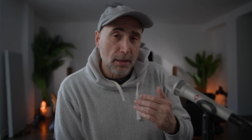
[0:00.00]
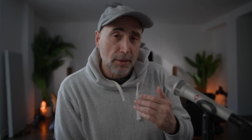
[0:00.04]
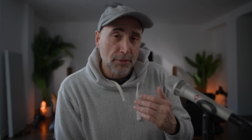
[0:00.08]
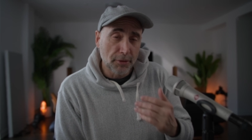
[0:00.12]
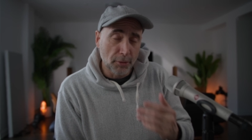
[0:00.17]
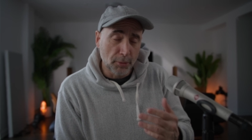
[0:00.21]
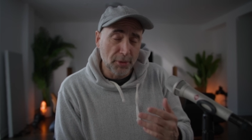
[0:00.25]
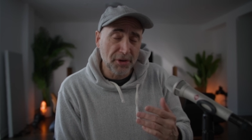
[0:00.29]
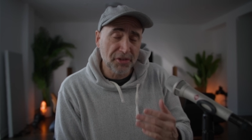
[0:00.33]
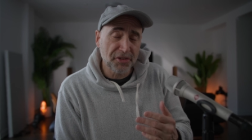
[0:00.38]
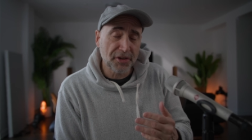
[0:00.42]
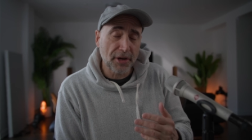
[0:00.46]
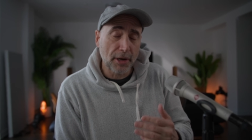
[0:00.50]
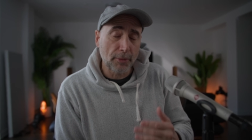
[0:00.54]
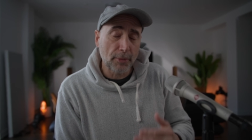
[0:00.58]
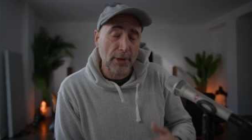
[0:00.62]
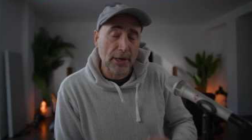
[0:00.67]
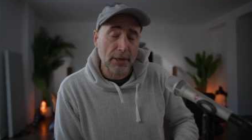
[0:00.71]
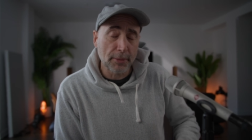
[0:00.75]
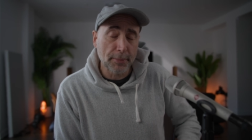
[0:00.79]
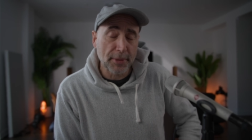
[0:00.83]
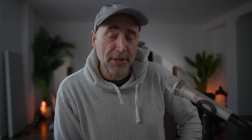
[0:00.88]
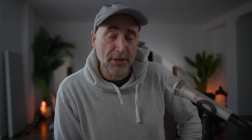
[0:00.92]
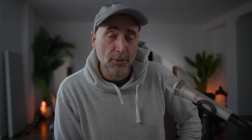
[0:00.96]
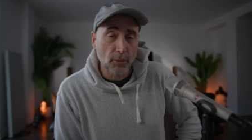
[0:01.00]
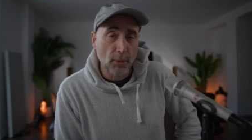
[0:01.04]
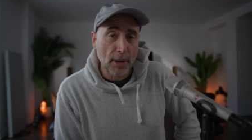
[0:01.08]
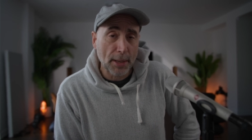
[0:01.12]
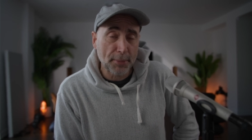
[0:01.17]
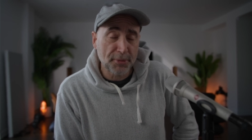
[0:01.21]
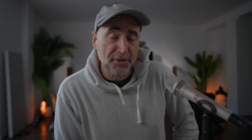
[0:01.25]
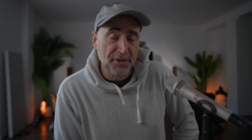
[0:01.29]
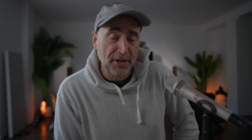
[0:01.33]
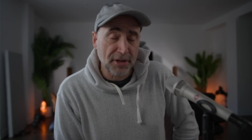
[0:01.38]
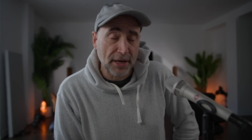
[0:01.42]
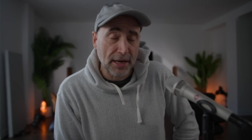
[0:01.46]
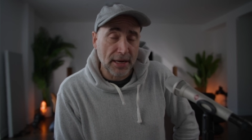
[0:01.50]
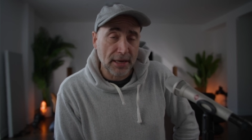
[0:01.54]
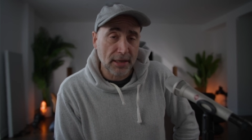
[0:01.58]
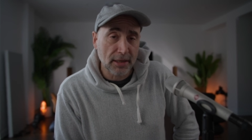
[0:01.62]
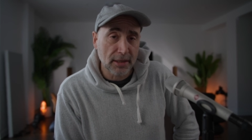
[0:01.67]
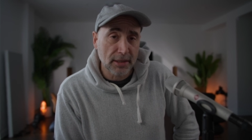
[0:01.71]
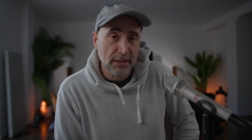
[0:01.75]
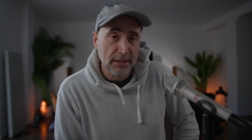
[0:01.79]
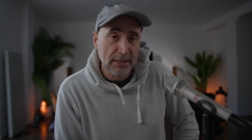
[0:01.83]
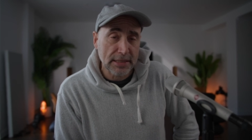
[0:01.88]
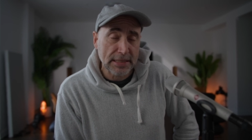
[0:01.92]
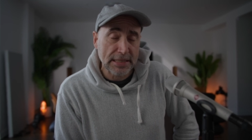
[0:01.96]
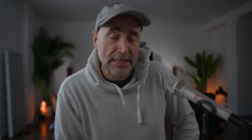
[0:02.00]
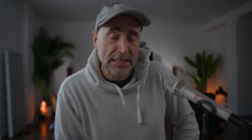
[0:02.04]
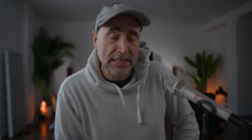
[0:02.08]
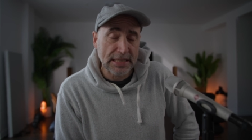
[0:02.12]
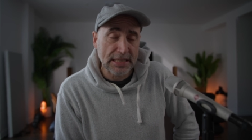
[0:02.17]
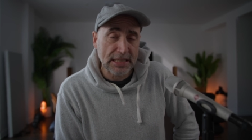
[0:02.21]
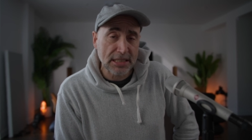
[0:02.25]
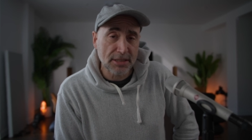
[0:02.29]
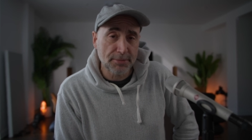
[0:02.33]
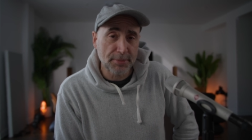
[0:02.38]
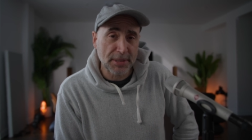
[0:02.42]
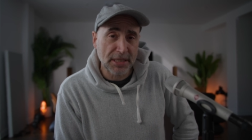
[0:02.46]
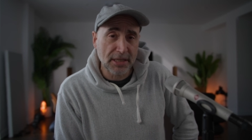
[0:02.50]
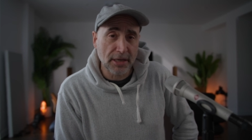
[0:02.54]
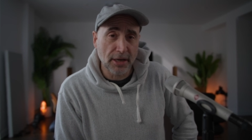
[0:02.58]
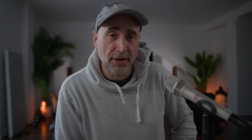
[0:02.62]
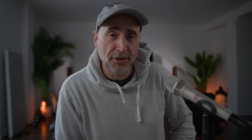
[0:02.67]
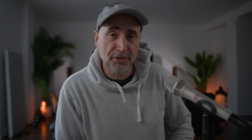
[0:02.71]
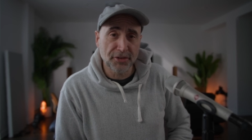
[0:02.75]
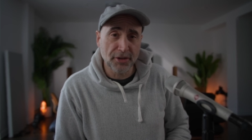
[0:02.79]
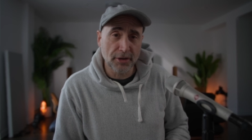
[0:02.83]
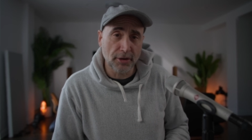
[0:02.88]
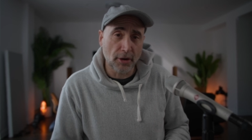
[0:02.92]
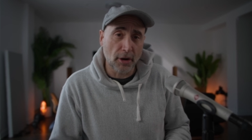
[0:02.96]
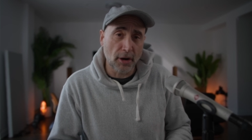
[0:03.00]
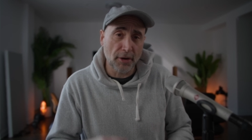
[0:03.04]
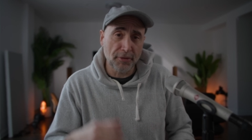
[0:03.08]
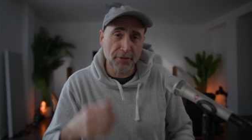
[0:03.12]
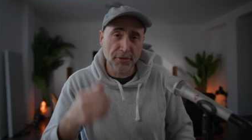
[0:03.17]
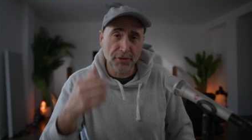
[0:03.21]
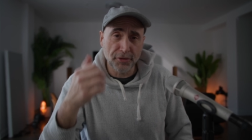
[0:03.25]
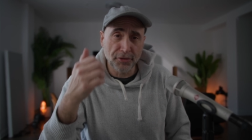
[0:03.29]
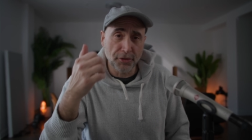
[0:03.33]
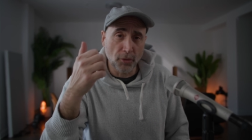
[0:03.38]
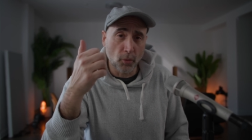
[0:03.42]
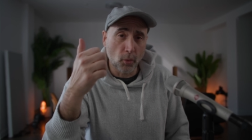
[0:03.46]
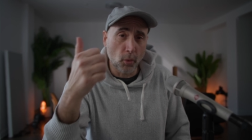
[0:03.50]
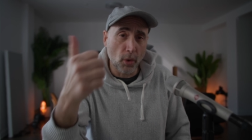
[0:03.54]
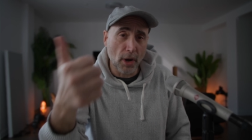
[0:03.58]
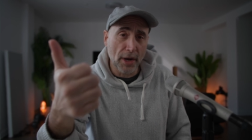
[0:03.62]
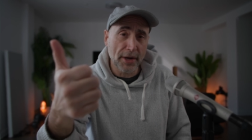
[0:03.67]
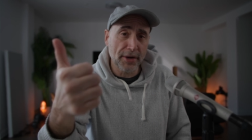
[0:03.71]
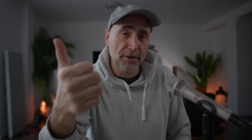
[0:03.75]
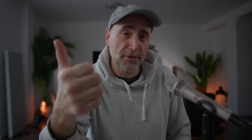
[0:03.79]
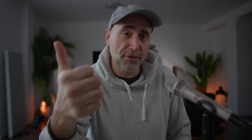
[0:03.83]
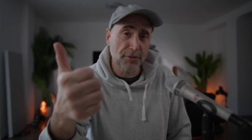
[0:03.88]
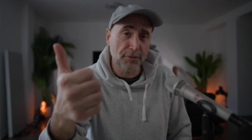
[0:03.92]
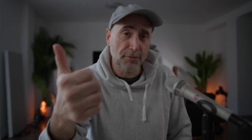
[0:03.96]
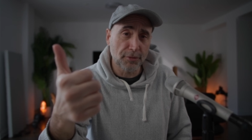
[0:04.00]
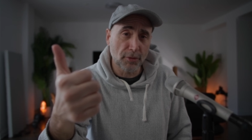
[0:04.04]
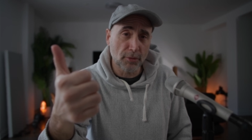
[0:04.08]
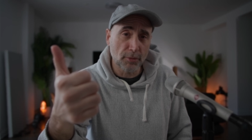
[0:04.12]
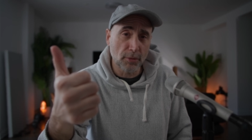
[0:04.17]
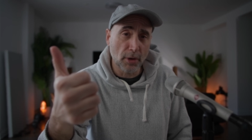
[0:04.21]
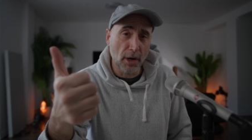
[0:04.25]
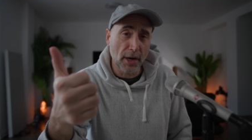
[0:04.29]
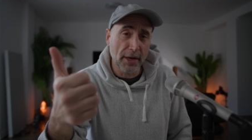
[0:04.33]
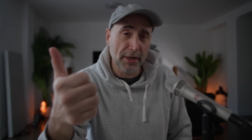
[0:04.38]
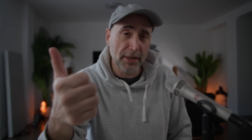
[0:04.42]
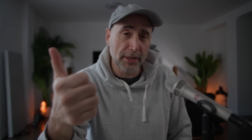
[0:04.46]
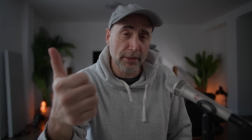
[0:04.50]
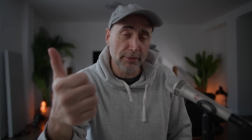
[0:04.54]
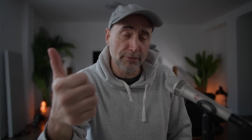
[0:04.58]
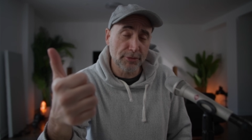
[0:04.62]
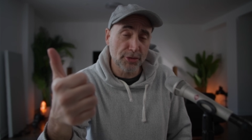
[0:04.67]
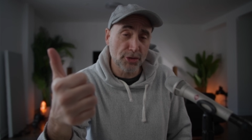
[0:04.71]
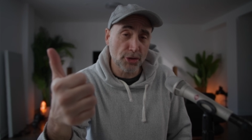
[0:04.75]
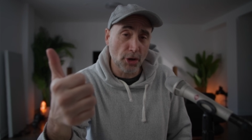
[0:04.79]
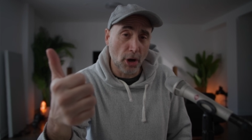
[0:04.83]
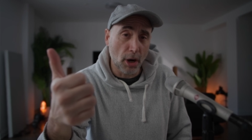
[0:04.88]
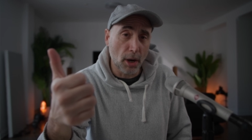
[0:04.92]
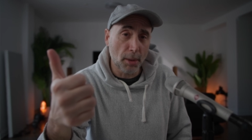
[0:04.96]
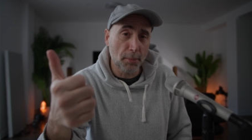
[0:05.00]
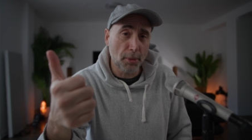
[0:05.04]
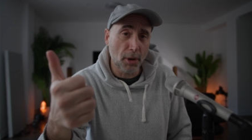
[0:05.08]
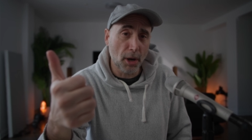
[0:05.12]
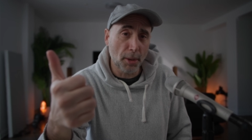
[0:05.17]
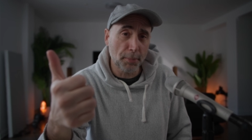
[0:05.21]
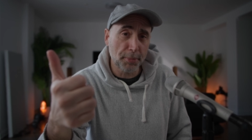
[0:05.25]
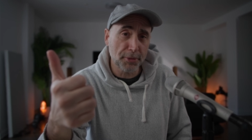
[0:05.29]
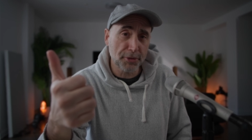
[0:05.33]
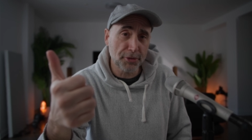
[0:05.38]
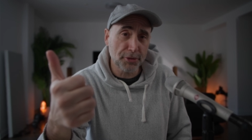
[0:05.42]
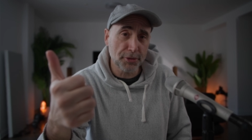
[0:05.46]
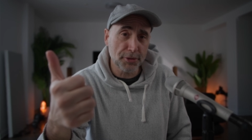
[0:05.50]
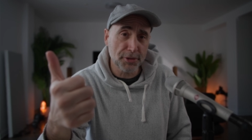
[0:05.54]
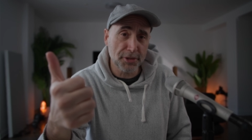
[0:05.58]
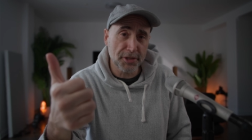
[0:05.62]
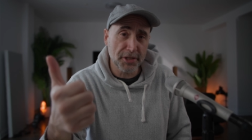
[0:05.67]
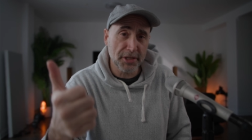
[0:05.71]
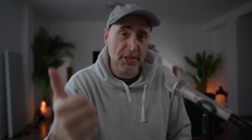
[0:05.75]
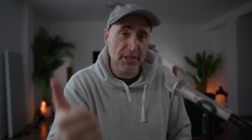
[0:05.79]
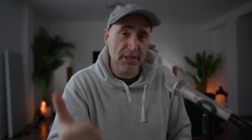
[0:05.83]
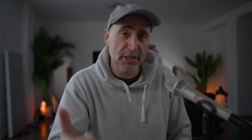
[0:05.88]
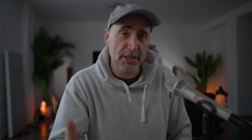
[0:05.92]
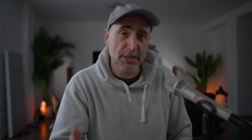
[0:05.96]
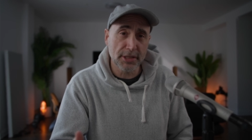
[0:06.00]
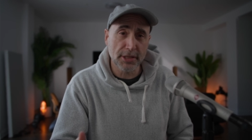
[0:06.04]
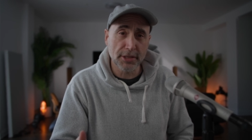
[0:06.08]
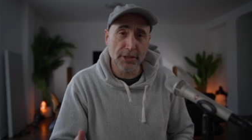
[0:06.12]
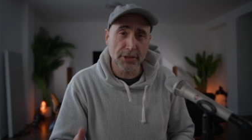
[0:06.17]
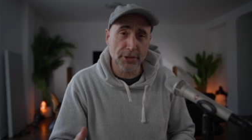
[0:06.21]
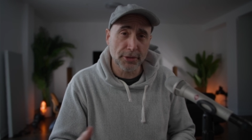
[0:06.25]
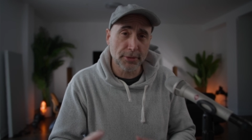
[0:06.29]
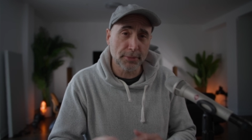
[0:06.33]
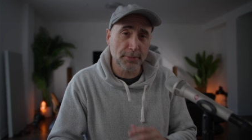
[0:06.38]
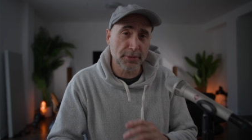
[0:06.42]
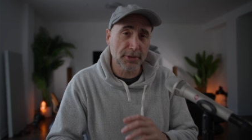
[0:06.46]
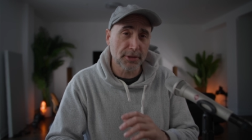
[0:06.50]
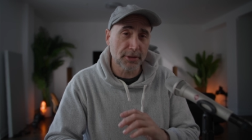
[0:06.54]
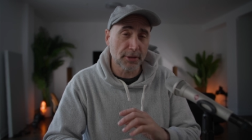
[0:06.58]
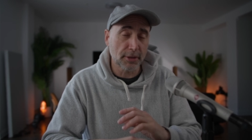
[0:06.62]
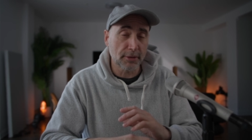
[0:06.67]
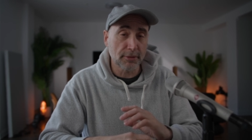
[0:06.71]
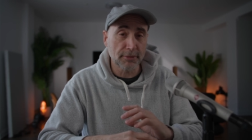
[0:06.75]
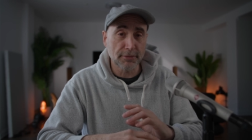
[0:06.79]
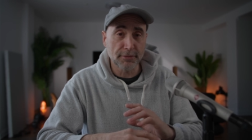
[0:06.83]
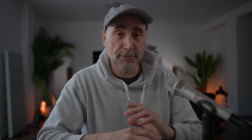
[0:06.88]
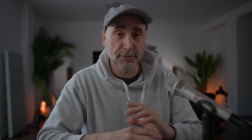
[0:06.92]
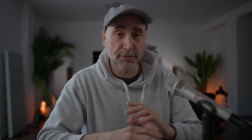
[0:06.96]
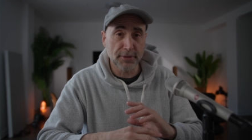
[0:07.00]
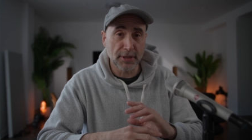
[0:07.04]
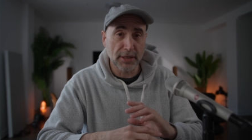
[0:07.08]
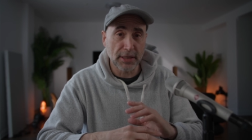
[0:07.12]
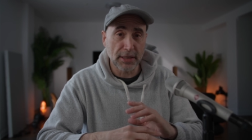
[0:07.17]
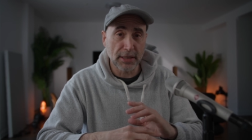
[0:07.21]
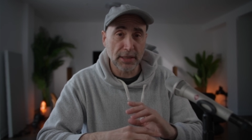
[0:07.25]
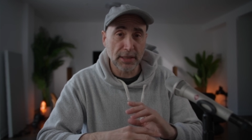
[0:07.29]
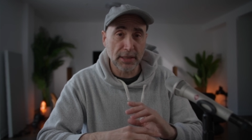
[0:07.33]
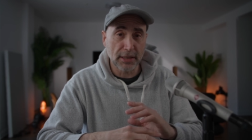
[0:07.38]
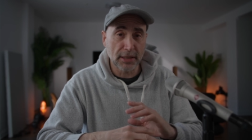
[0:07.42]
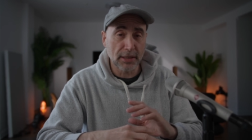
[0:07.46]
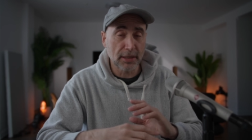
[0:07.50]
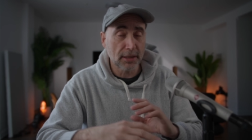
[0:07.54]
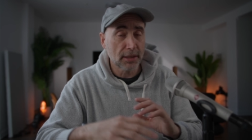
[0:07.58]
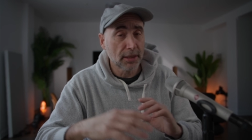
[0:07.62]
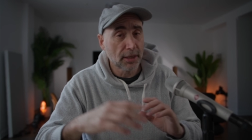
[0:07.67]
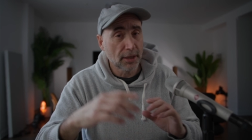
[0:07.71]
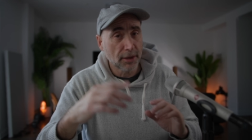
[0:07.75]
The reason I recommend the web stack is because it offers the widest variety of job opportunities in terms of uh,